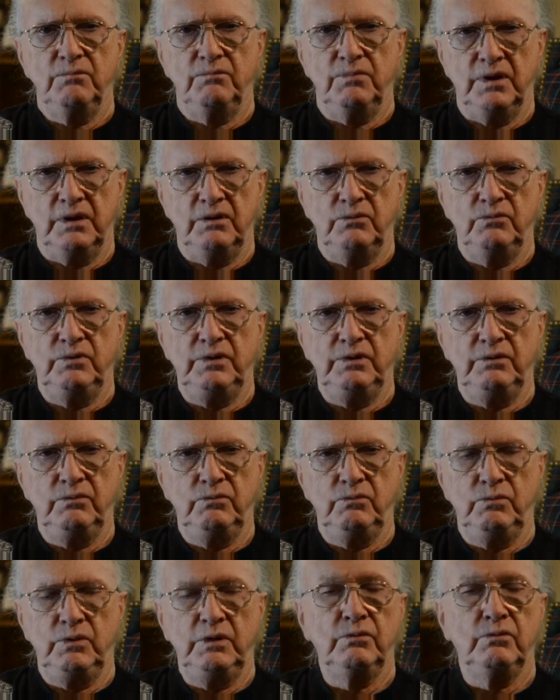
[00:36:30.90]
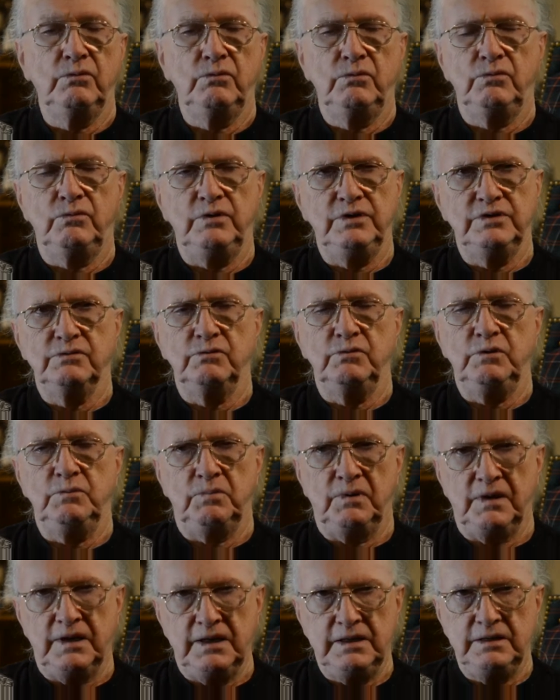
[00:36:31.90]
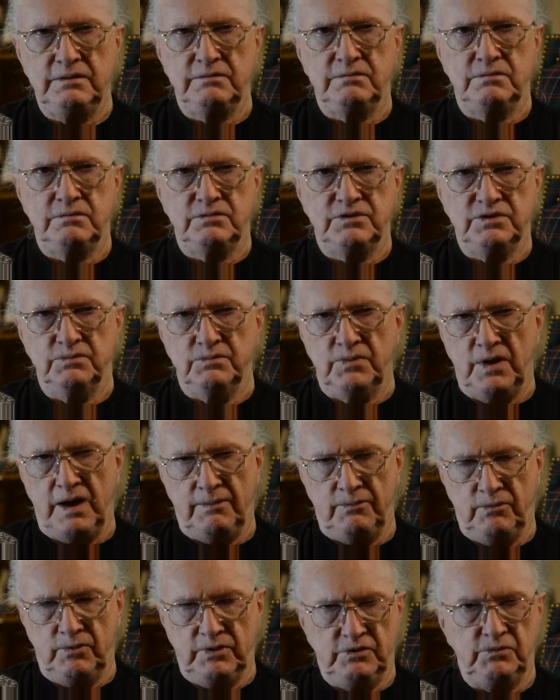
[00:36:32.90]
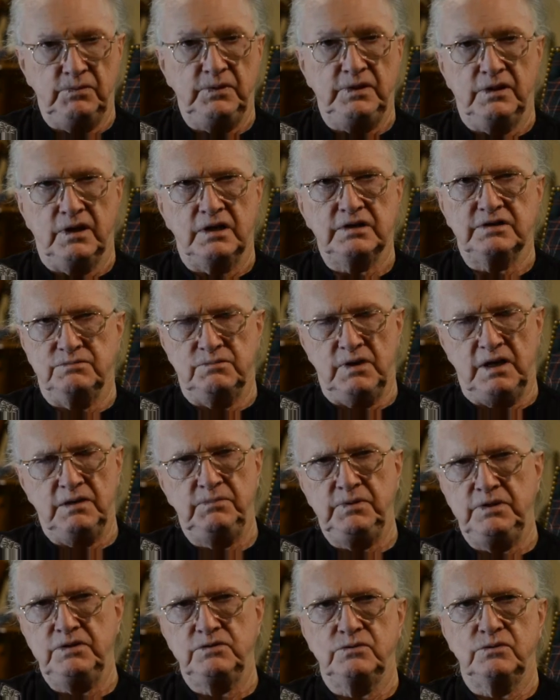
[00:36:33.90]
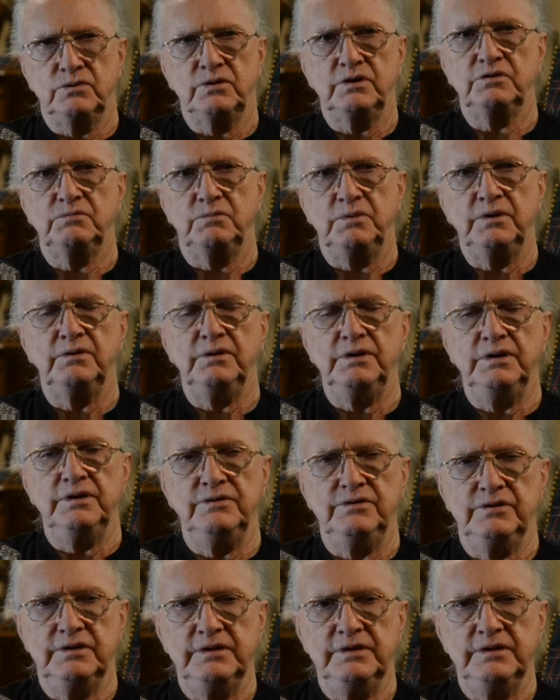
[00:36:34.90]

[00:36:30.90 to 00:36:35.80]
But the reason we played Zimbabwe is because of my Peace Corps experience.